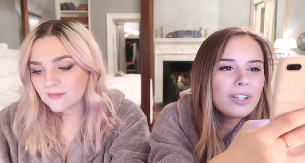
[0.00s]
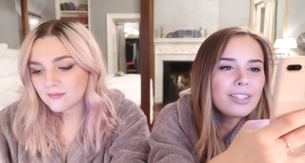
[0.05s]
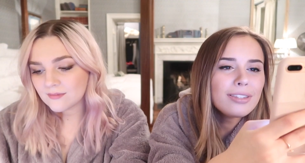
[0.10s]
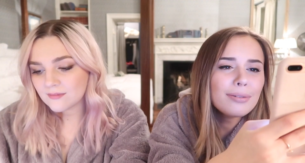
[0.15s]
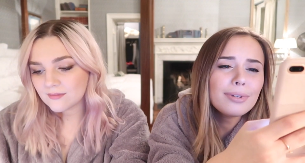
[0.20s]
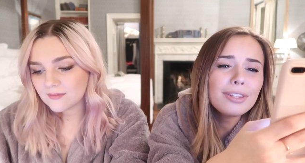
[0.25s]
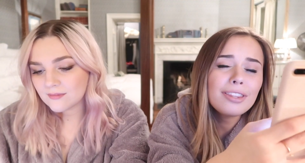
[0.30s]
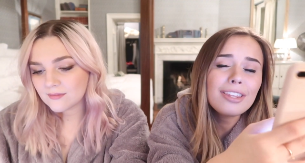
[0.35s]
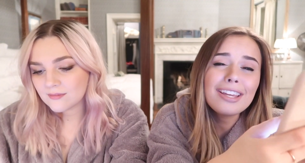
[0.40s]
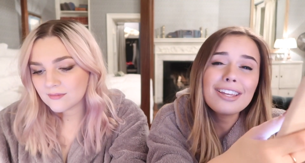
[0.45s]
Speaker 1: What's
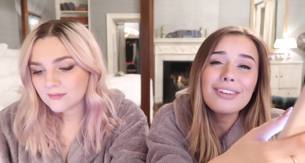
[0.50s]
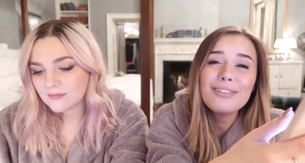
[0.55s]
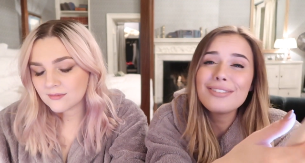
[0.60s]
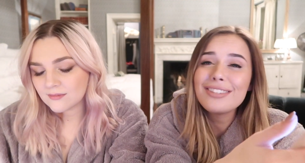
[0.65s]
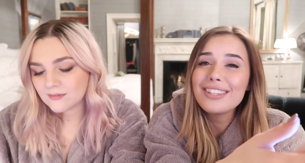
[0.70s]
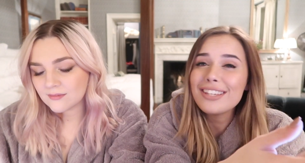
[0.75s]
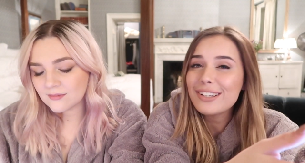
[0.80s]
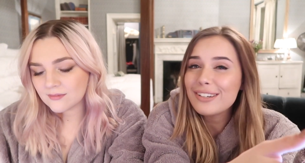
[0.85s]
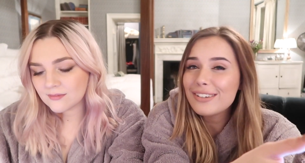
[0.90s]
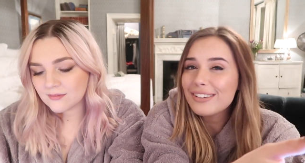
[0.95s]
the one thing you
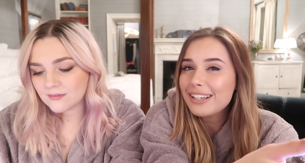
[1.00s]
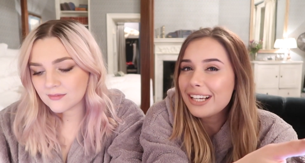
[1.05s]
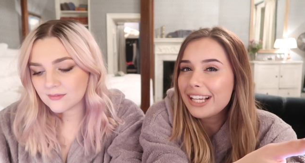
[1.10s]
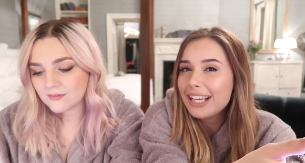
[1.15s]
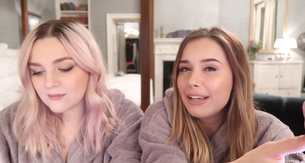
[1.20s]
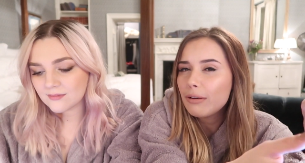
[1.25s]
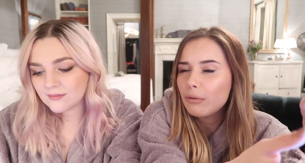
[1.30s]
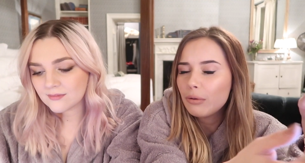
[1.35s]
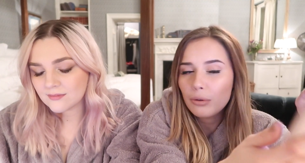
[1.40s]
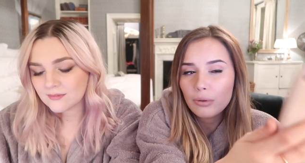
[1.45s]

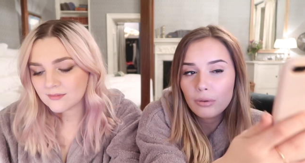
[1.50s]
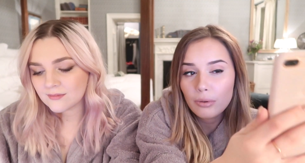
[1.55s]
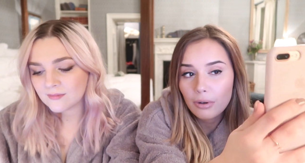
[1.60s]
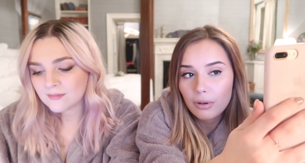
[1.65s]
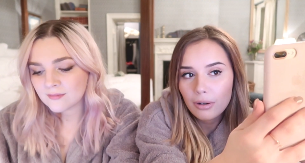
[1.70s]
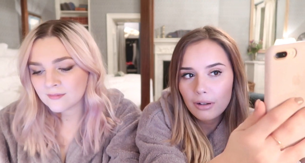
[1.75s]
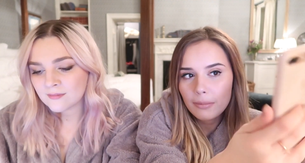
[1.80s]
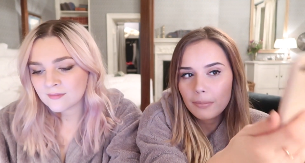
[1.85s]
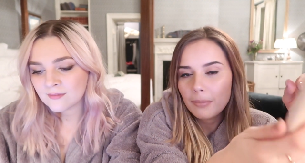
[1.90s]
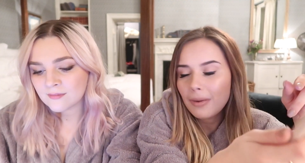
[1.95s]
secretly or
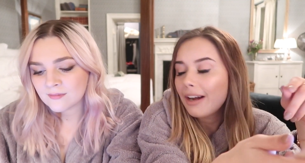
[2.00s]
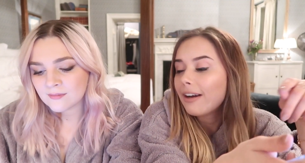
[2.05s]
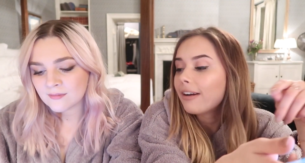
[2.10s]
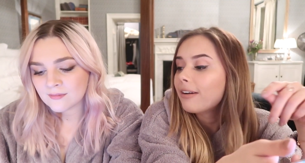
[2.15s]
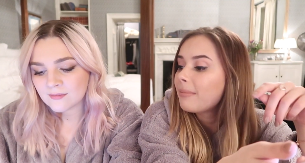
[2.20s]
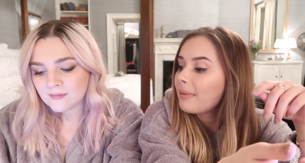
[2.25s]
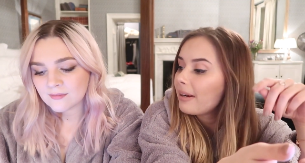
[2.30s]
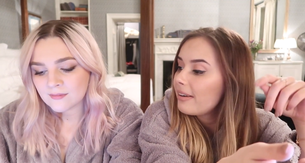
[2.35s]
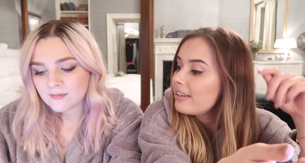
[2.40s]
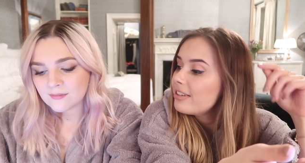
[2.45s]
not
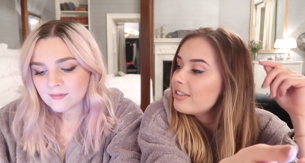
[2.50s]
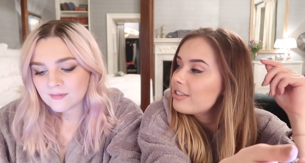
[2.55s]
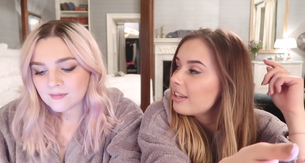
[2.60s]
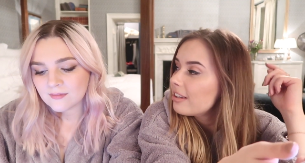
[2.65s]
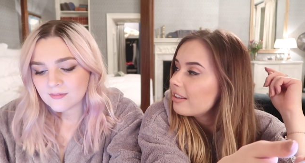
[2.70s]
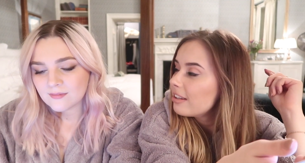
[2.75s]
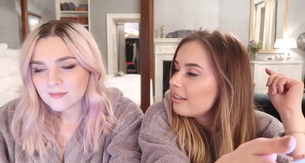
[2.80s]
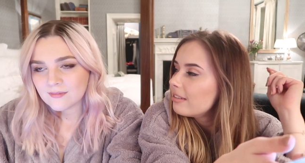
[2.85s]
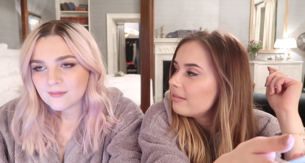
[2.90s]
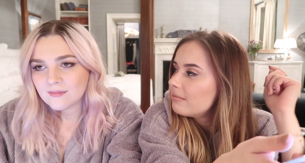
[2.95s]
admire about each
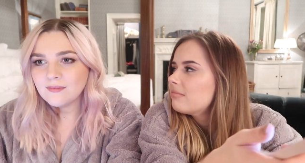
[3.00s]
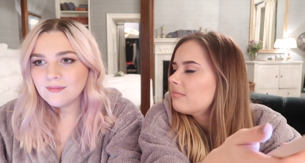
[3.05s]
other?